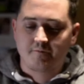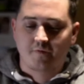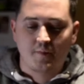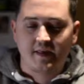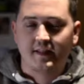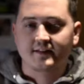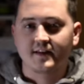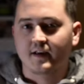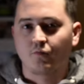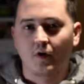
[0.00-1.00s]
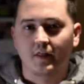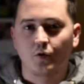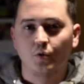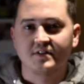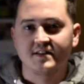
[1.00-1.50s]
for me that's like one of the
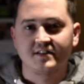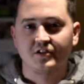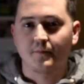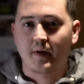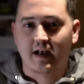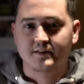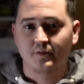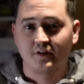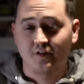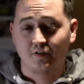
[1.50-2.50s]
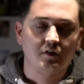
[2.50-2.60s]
coolest things you can possibly do.